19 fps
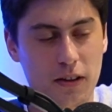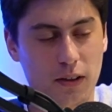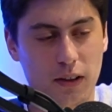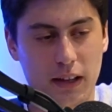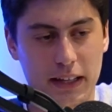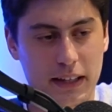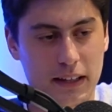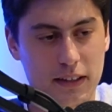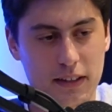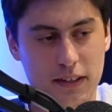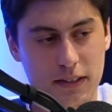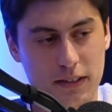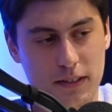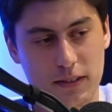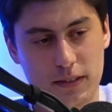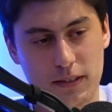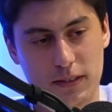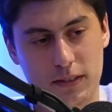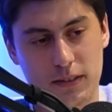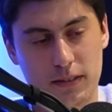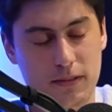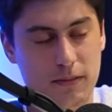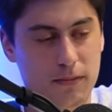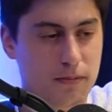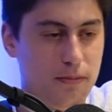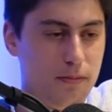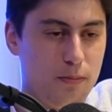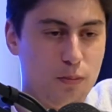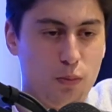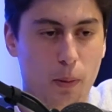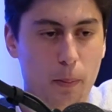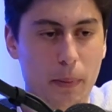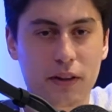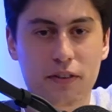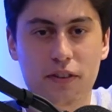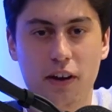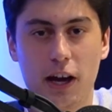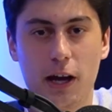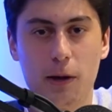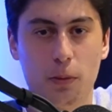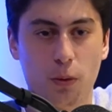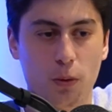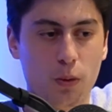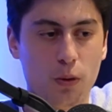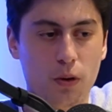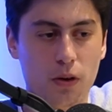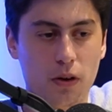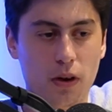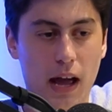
like we're mid-table.